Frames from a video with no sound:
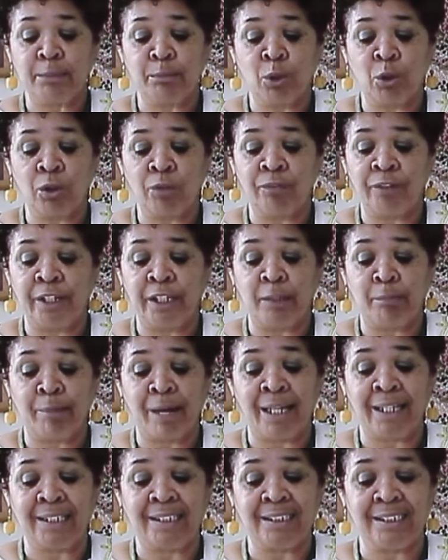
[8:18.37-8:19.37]
motivated
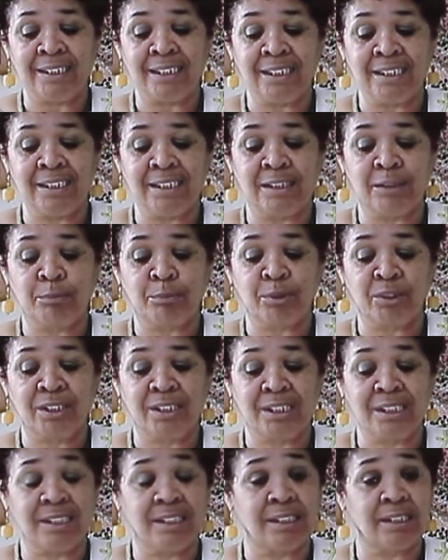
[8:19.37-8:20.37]
my
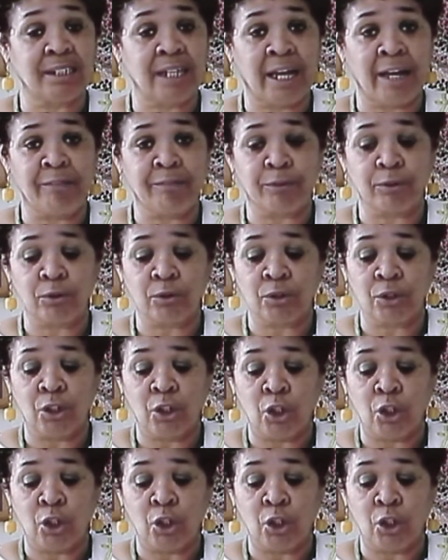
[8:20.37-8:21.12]
persistent effort